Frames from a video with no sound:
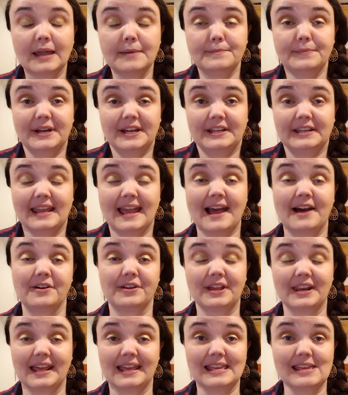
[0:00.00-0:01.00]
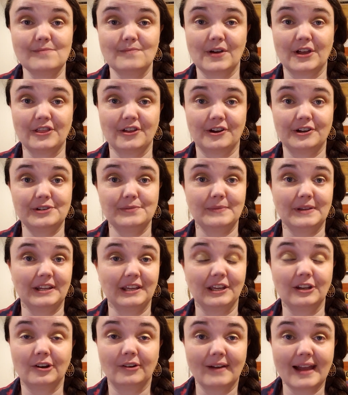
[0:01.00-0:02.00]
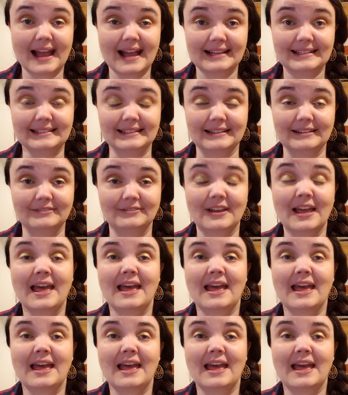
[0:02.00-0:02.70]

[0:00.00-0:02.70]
But how can I keep my large meeting interactive